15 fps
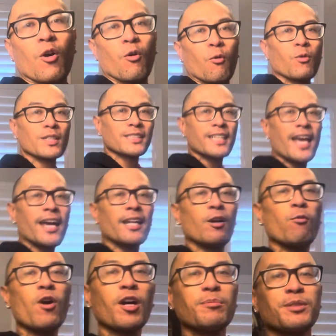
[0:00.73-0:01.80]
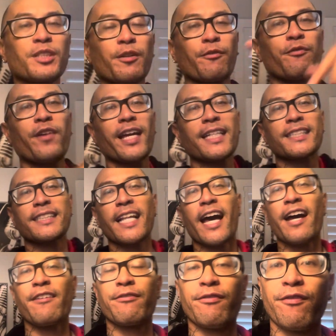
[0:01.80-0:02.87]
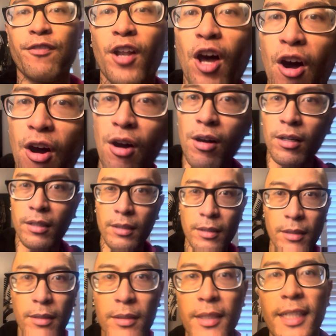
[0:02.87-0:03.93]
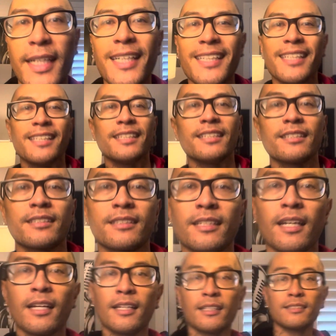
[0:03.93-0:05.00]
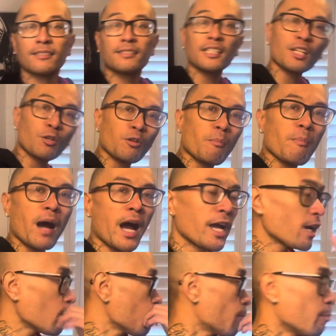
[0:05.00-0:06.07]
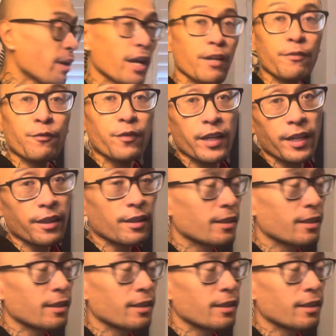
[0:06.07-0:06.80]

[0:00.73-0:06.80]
What's happening? Welcome to the Vegas Life vlog. It is Cinco de Mayo, May 5th,